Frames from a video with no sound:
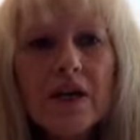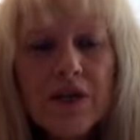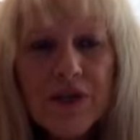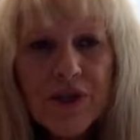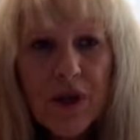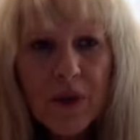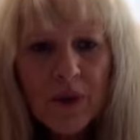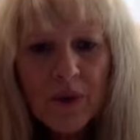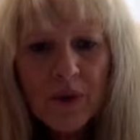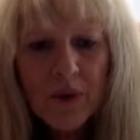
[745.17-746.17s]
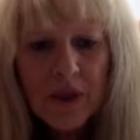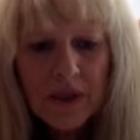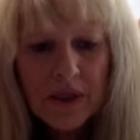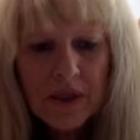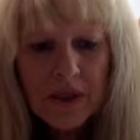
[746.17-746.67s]
So
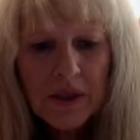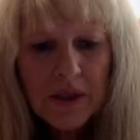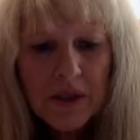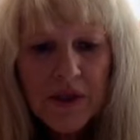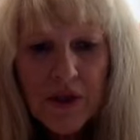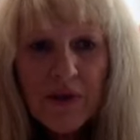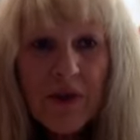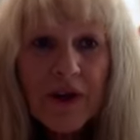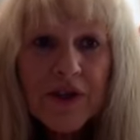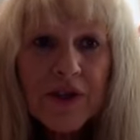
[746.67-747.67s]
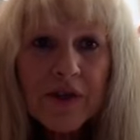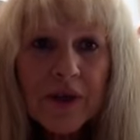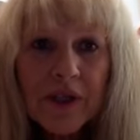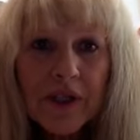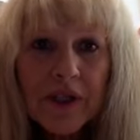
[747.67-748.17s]
far so
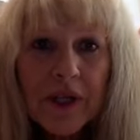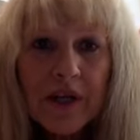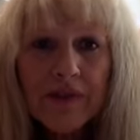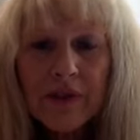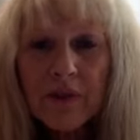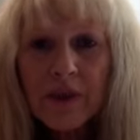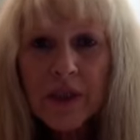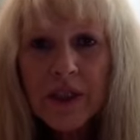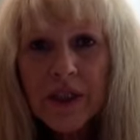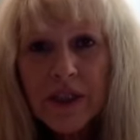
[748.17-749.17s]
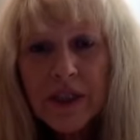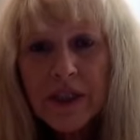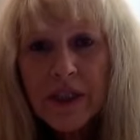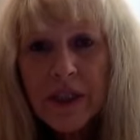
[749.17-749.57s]
good. I feel really good.